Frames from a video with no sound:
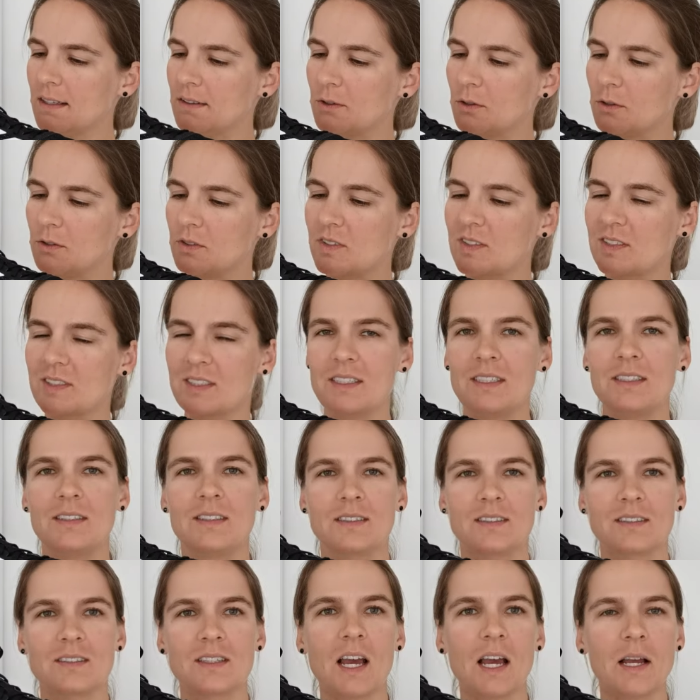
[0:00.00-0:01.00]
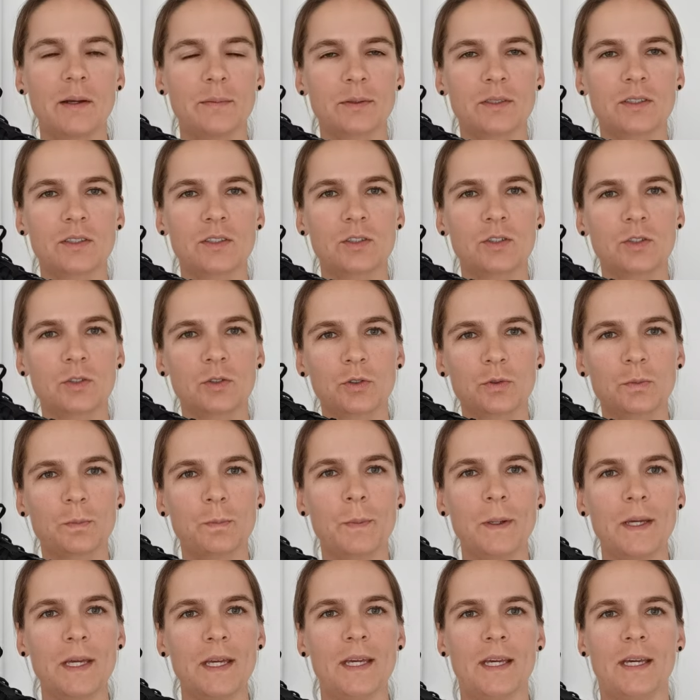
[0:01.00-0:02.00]
Those street stripes should
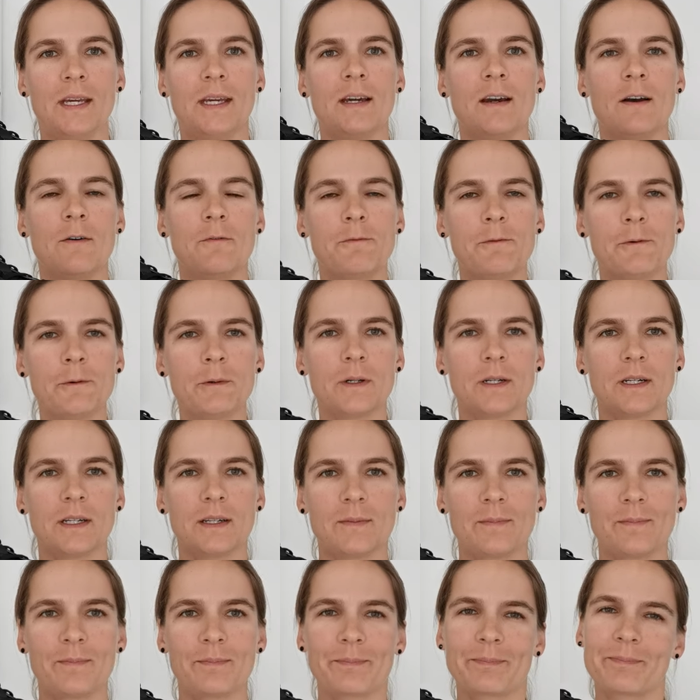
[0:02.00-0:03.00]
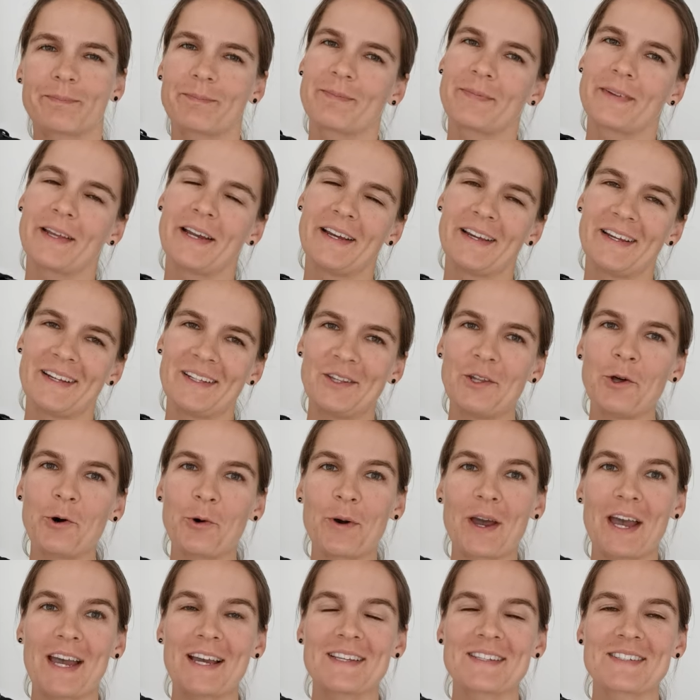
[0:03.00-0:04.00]
be full. No
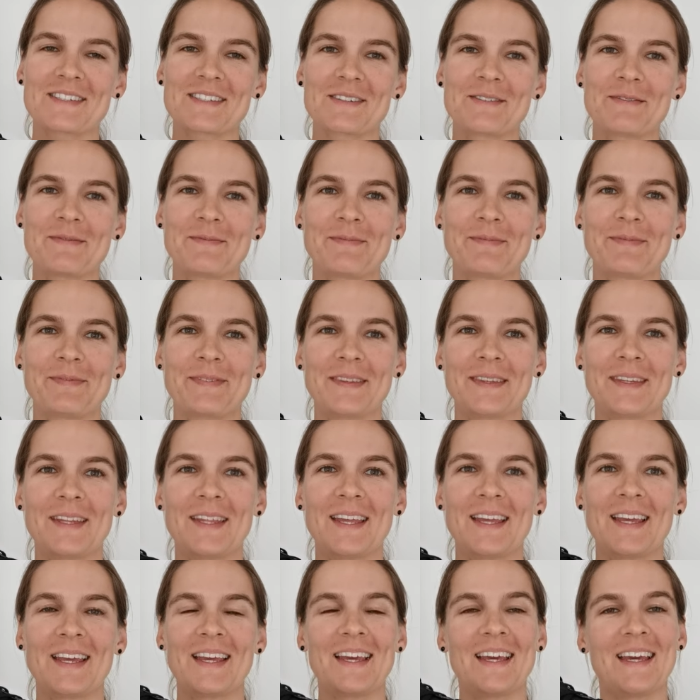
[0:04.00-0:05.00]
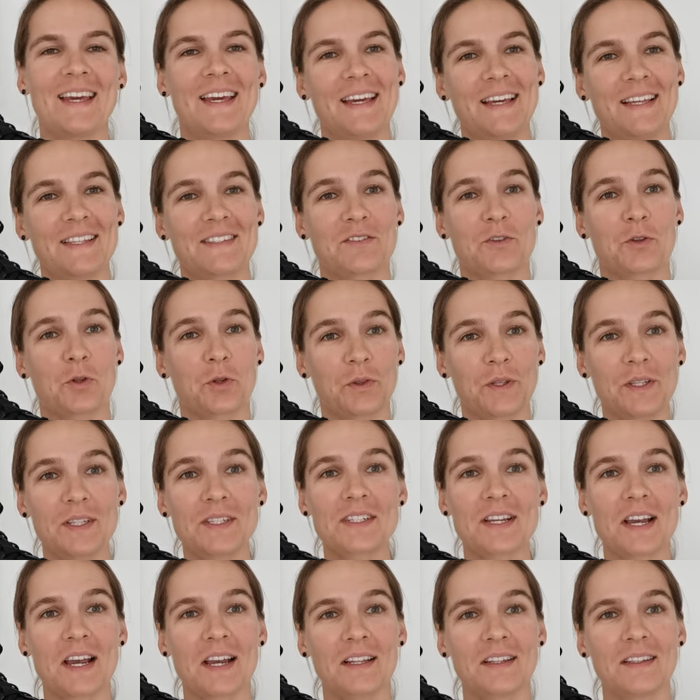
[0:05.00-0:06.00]
guys, it's the
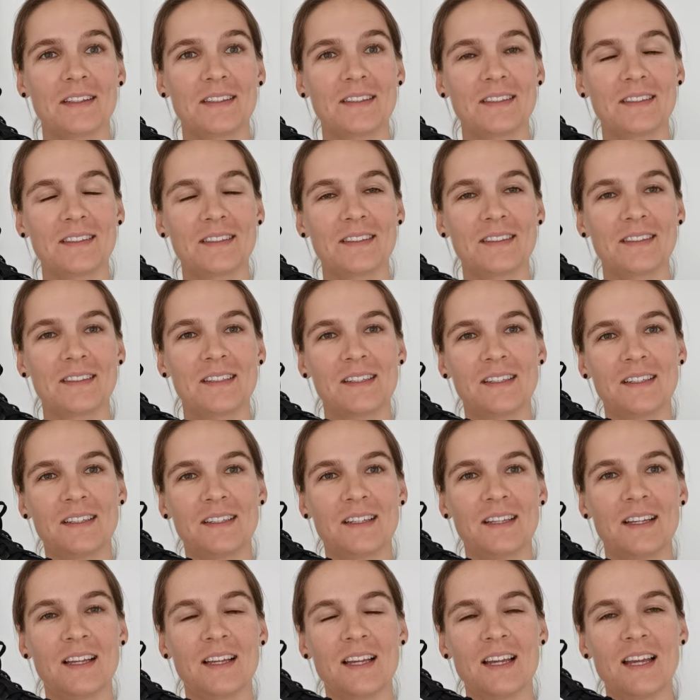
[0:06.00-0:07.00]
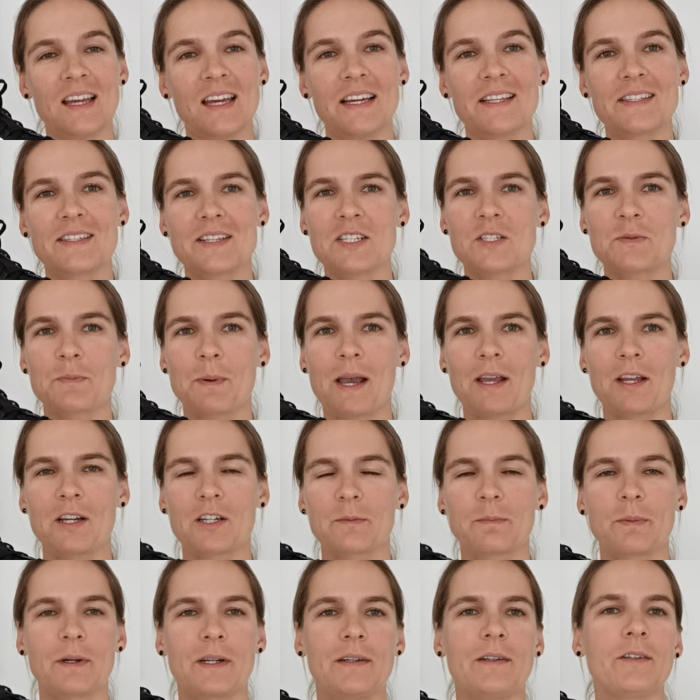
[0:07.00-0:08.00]
design. It's
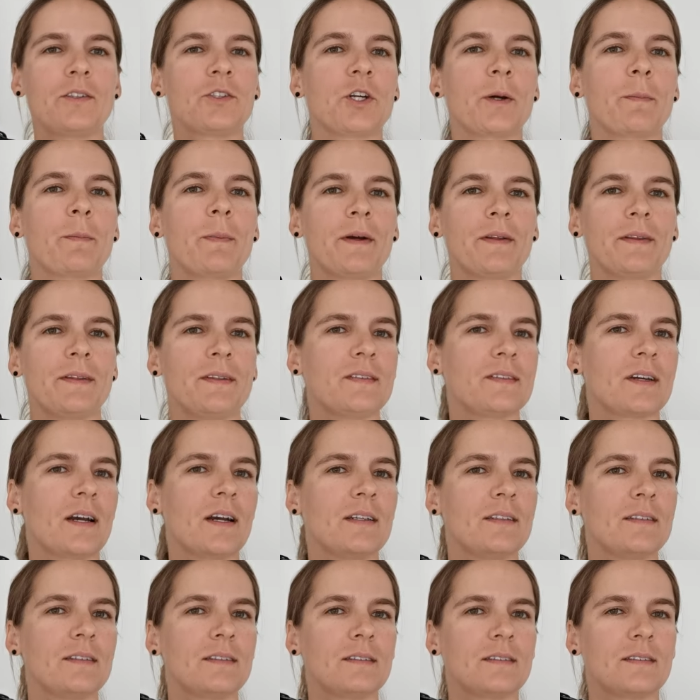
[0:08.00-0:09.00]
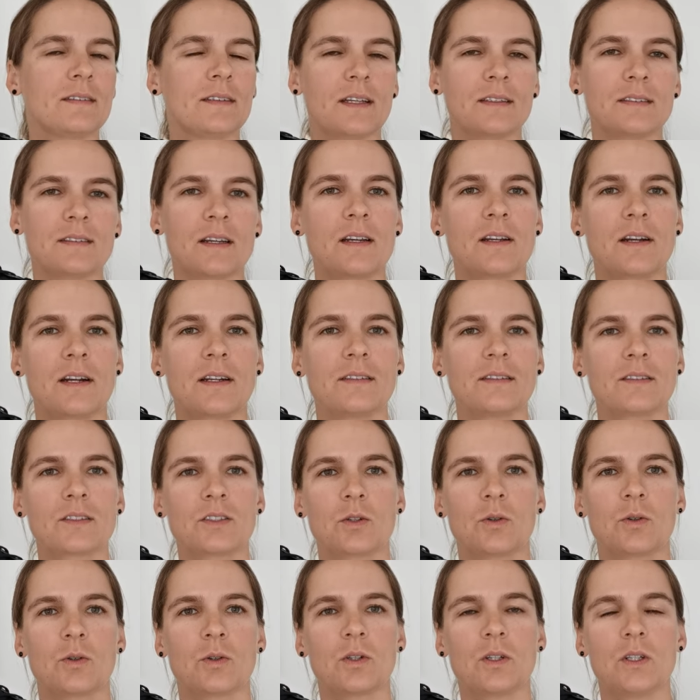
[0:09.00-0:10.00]
inspired by a Japan design, as I read,
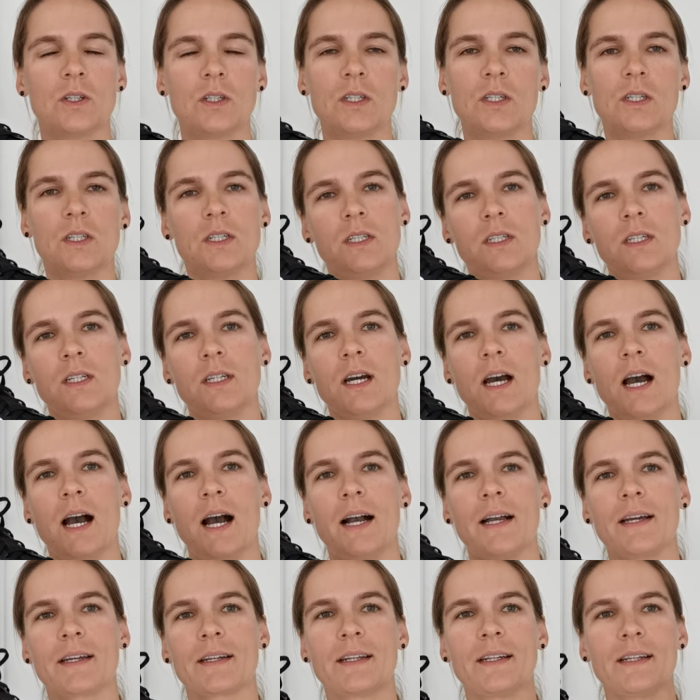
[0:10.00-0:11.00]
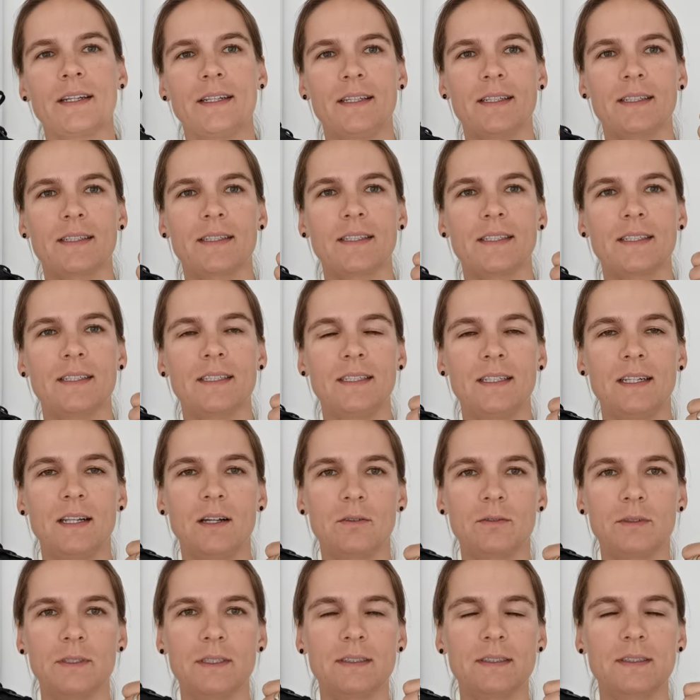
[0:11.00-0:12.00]
so I really
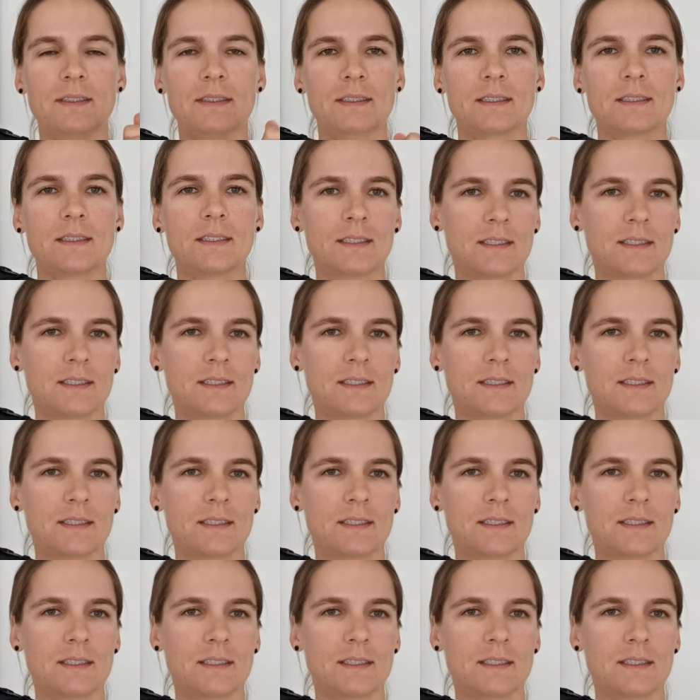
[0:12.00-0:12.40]
love it.